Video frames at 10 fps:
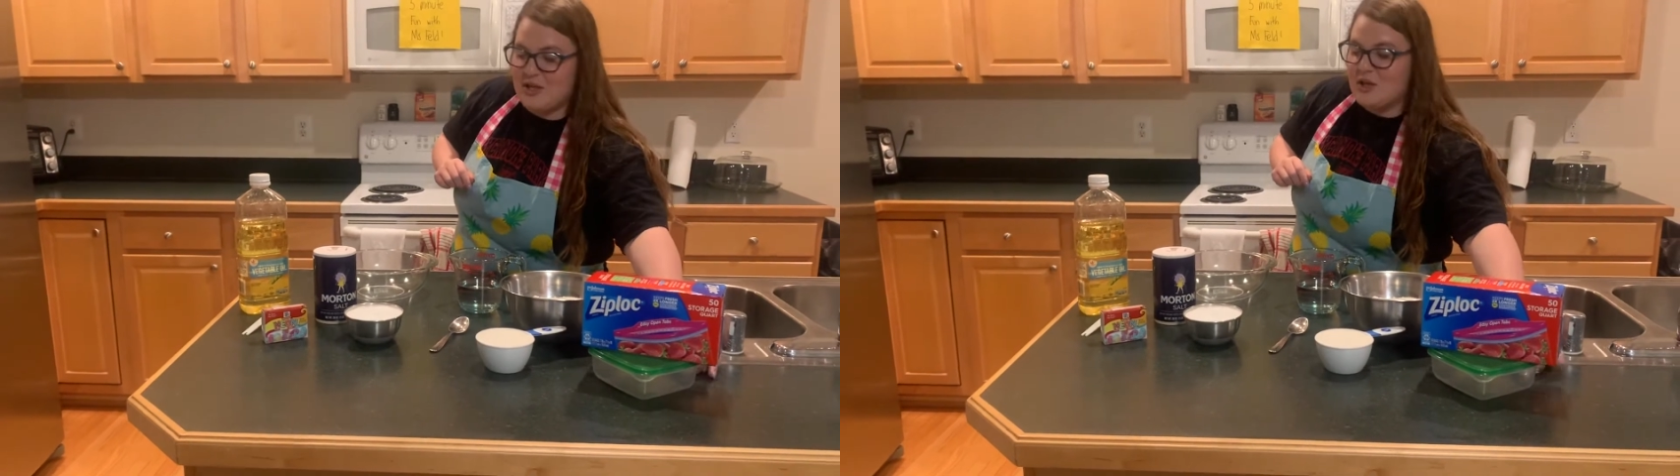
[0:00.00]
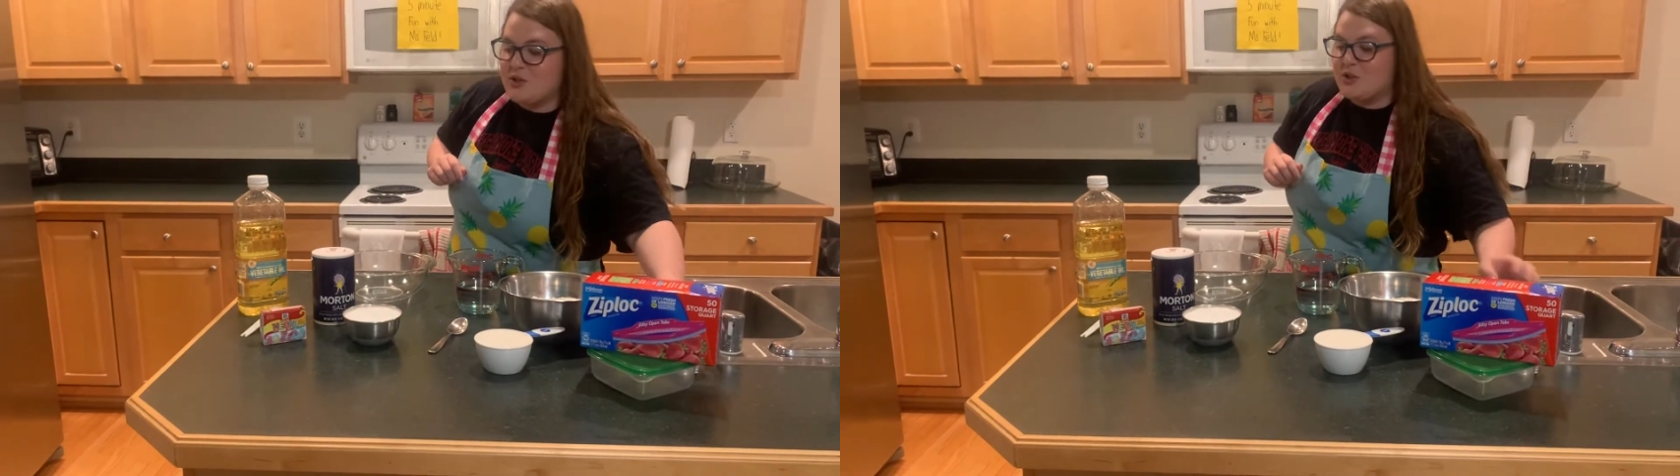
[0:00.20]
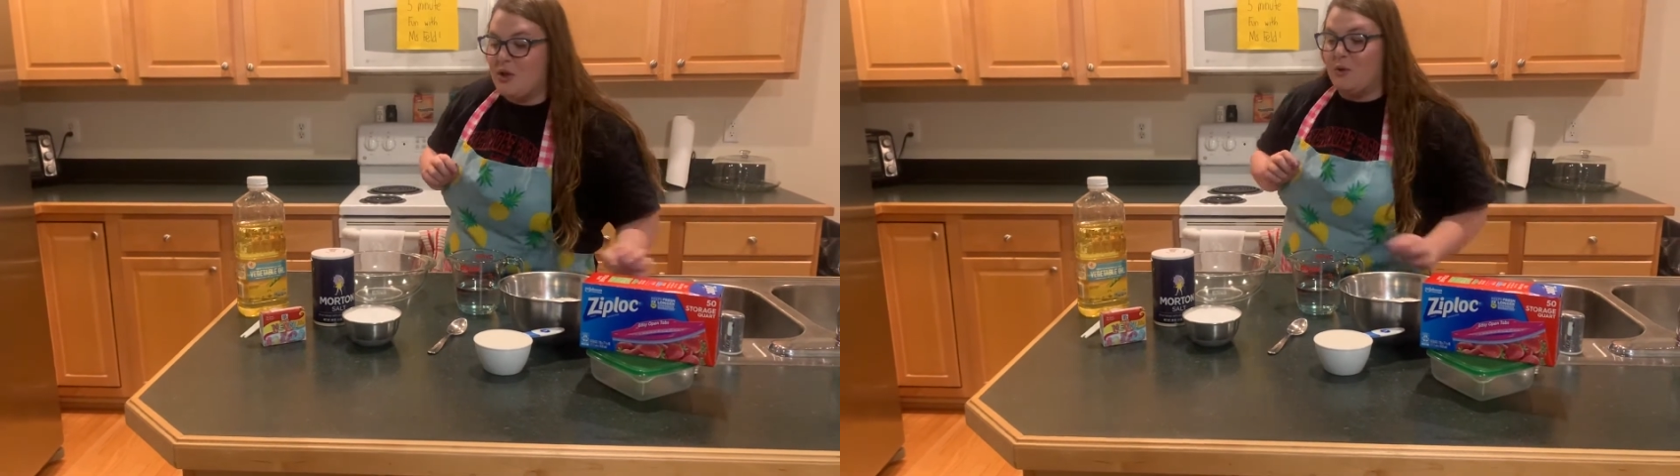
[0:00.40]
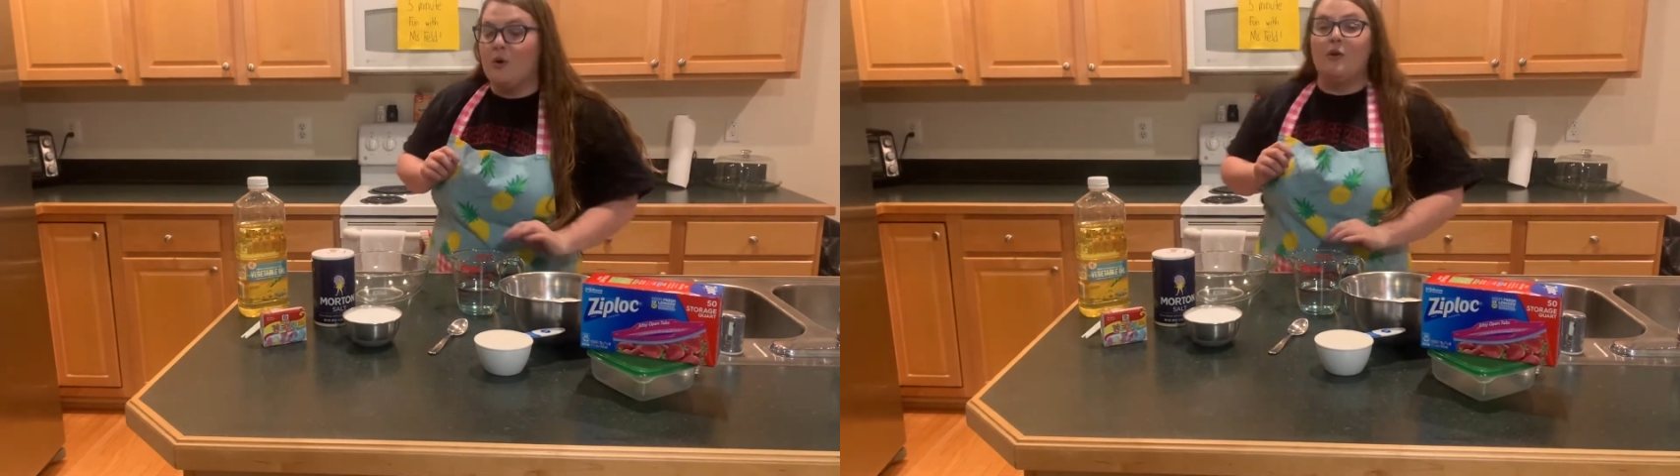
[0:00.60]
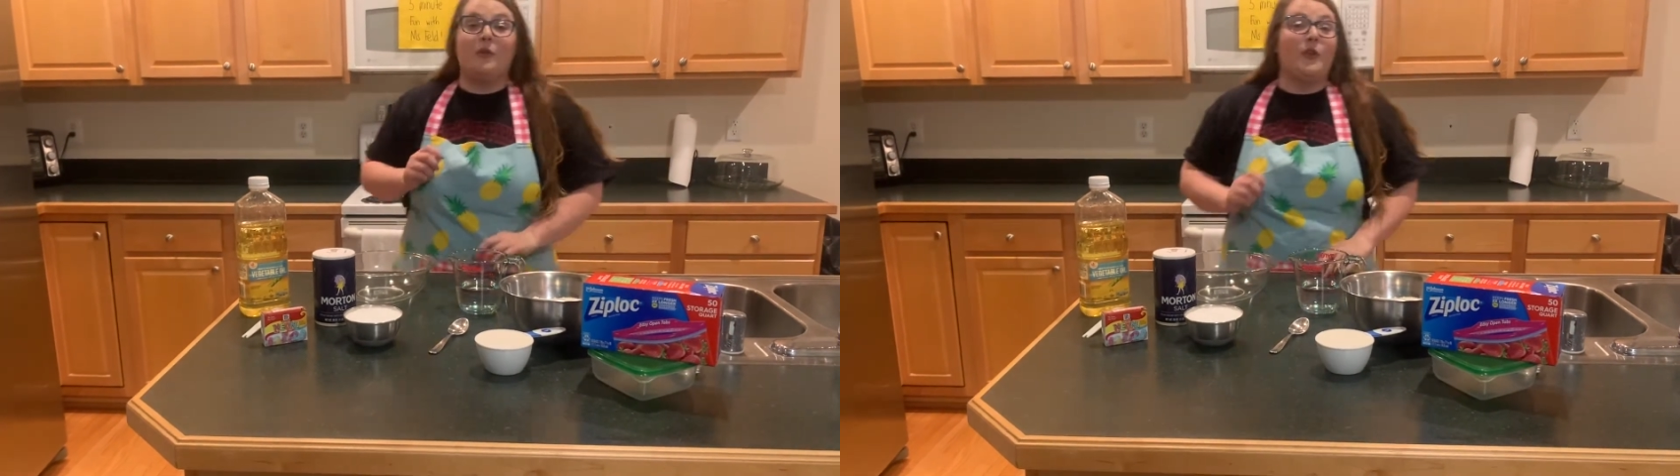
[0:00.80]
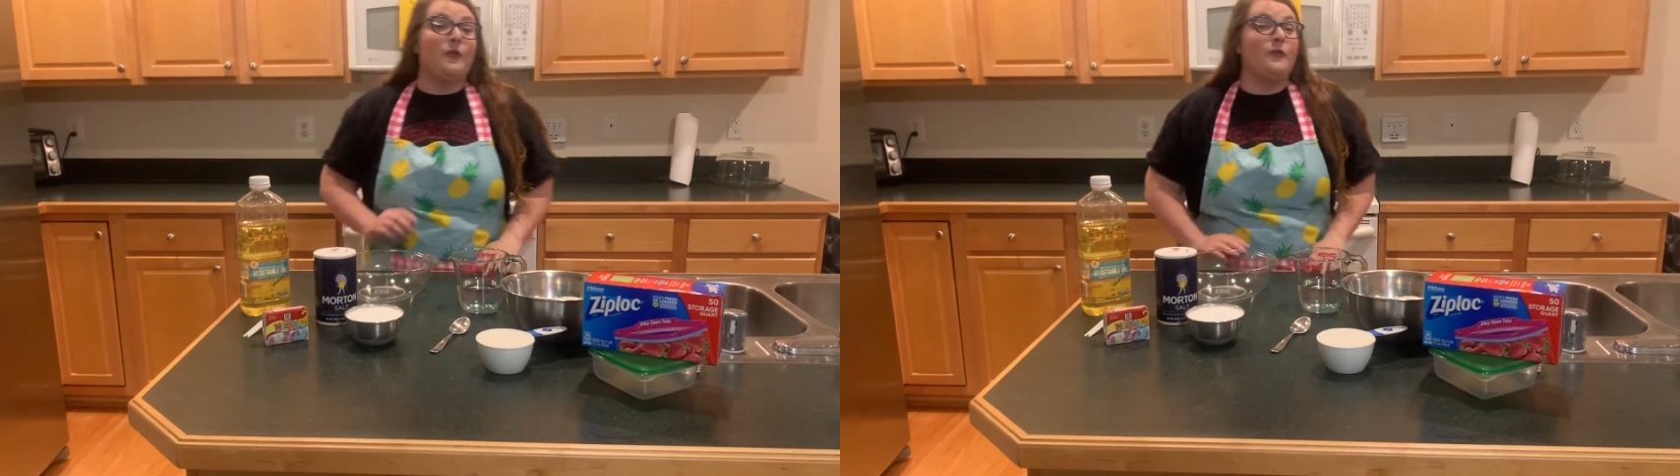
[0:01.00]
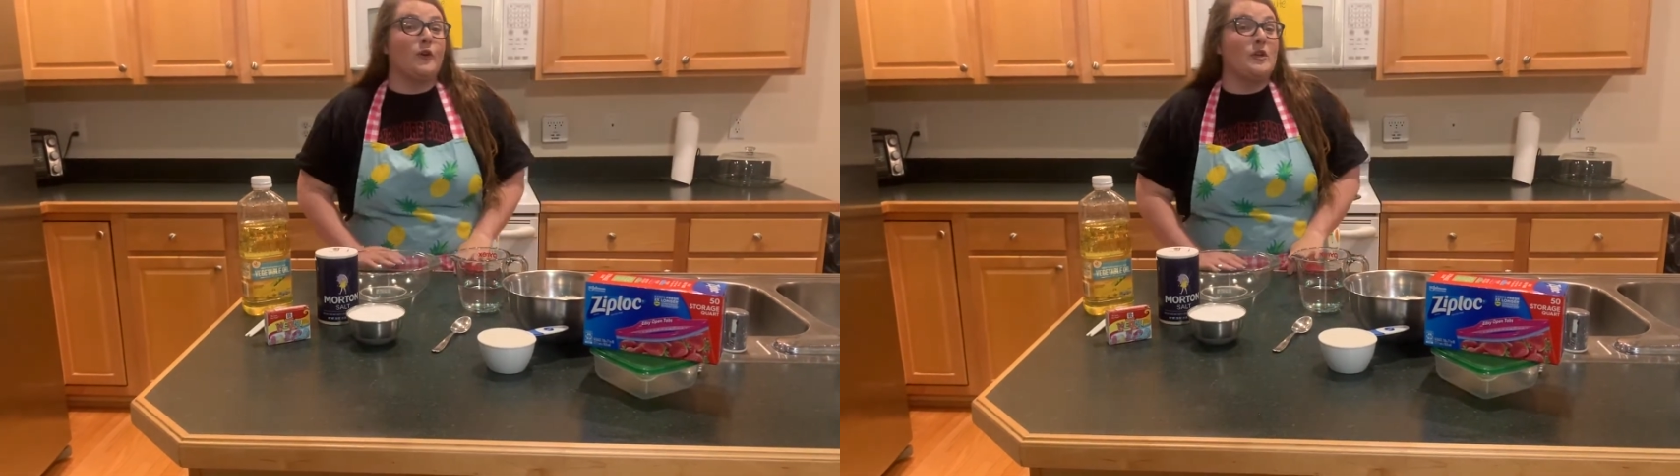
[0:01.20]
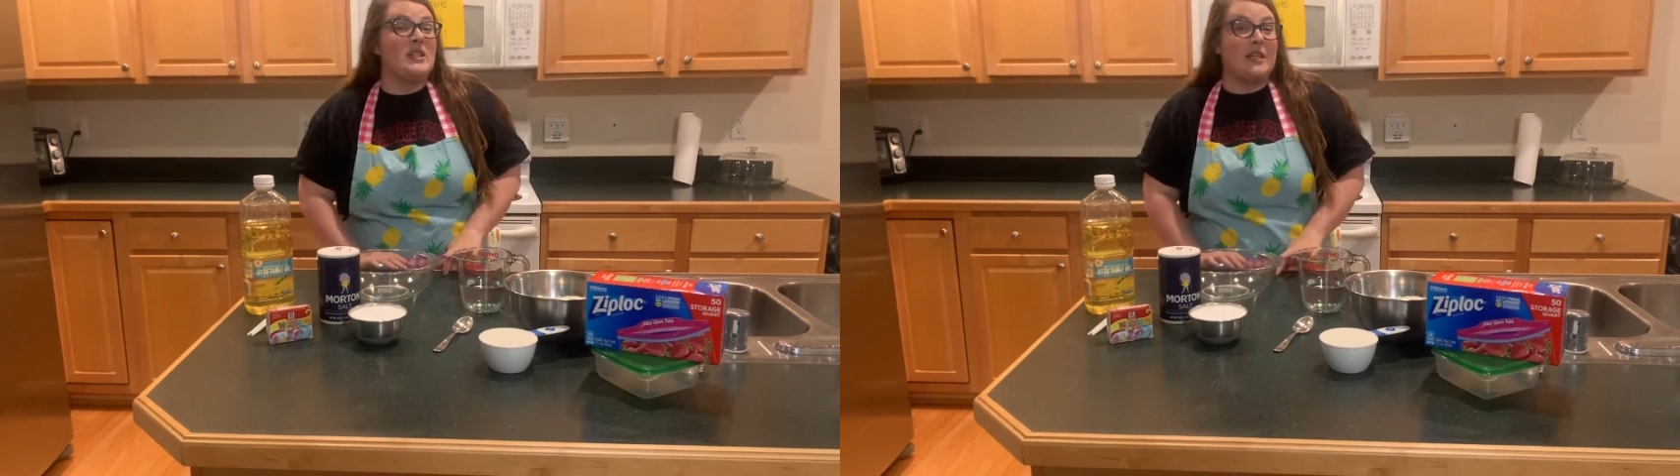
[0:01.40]
So the
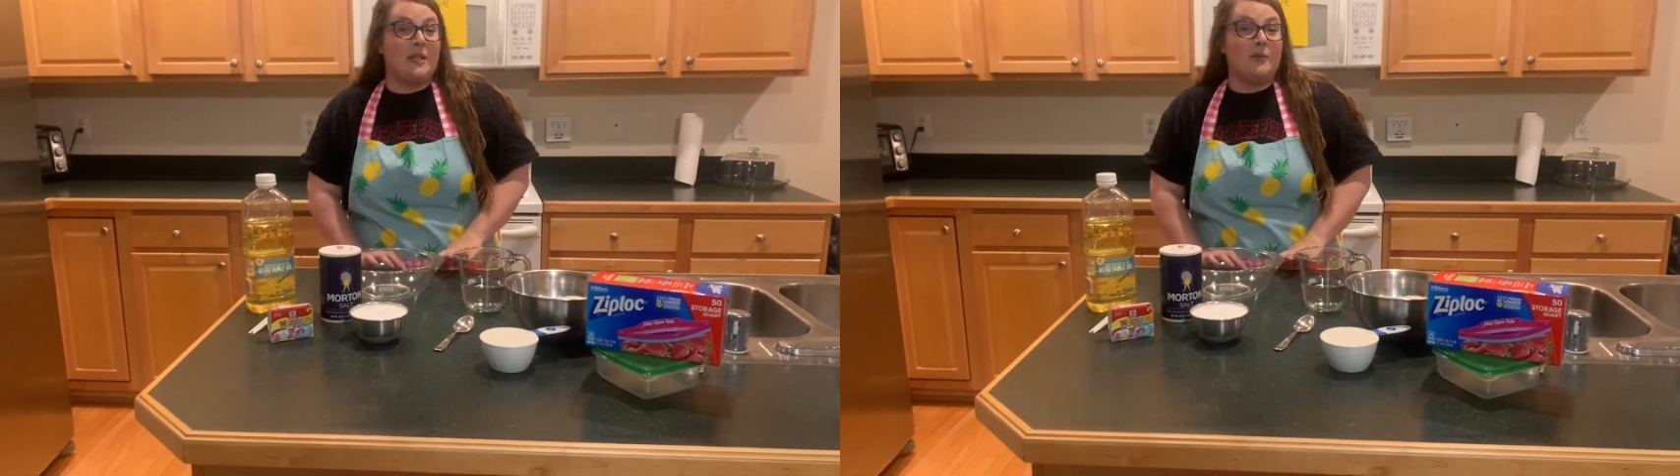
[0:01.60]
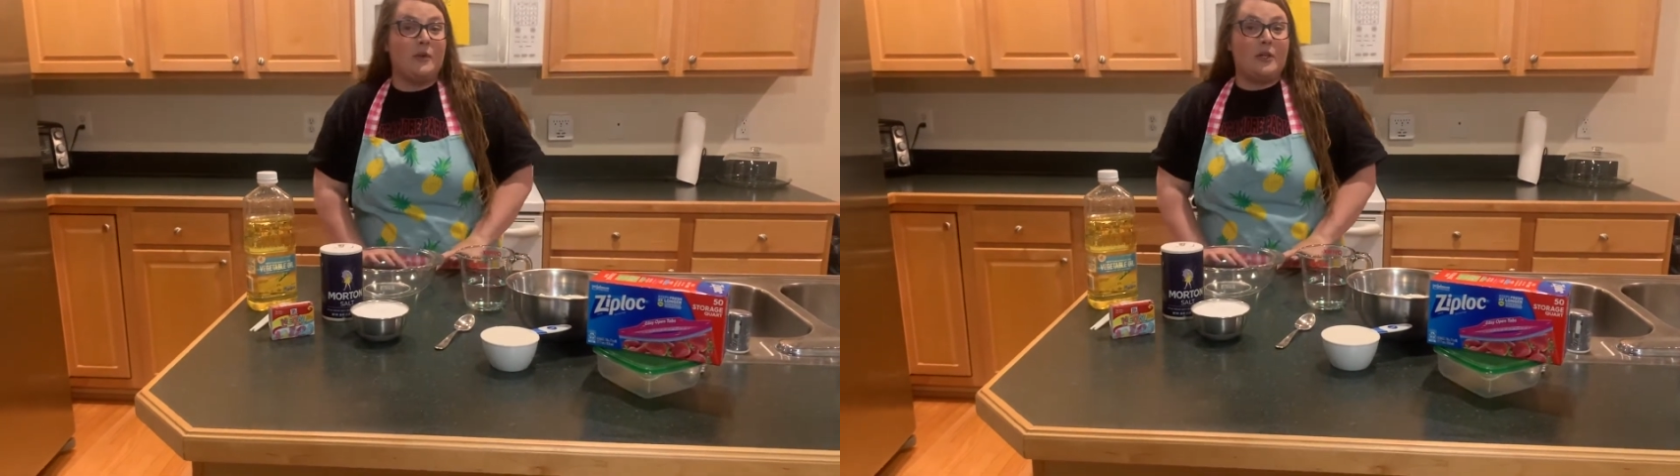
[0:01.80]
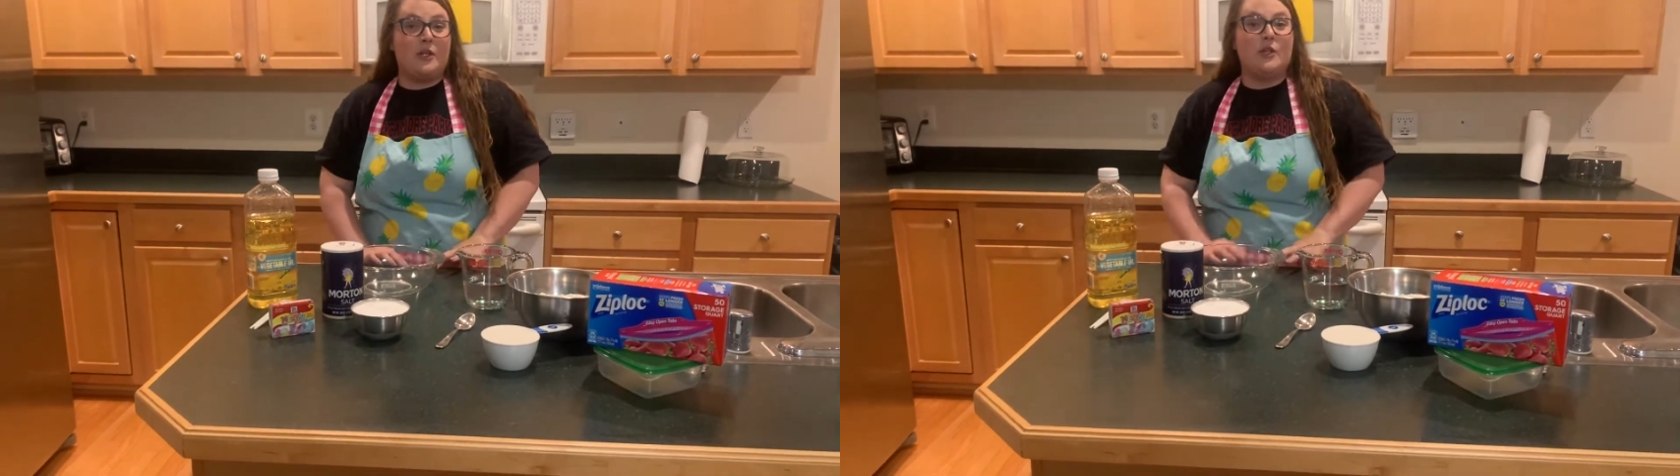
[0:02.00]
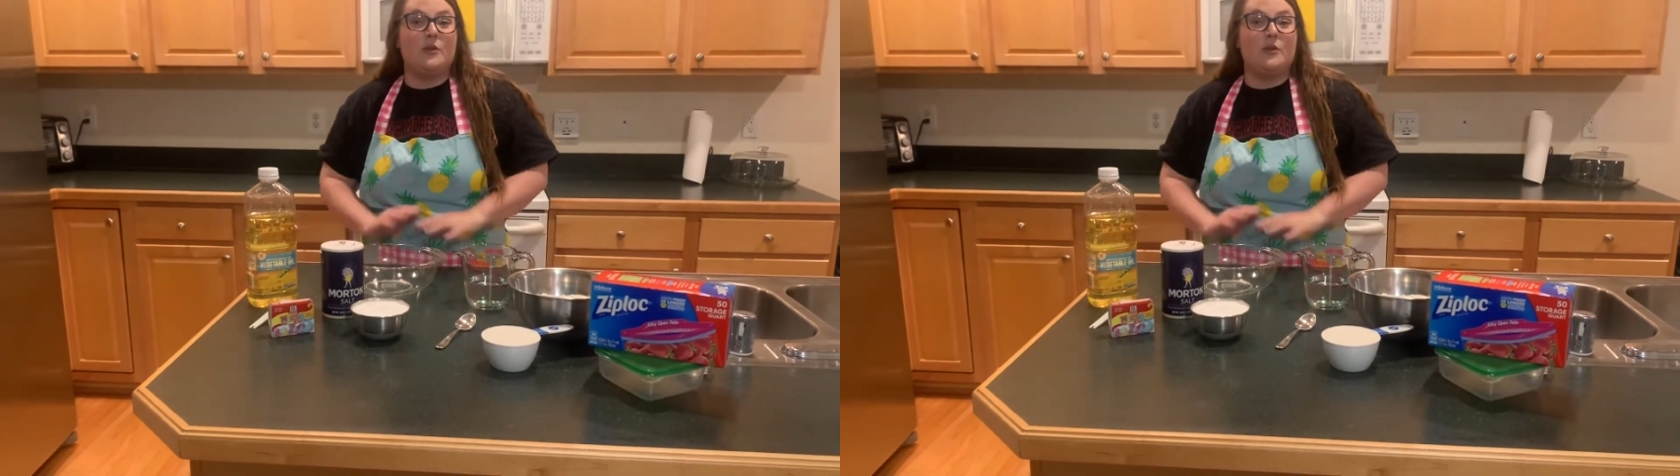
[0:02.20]
first thing that we're gonna do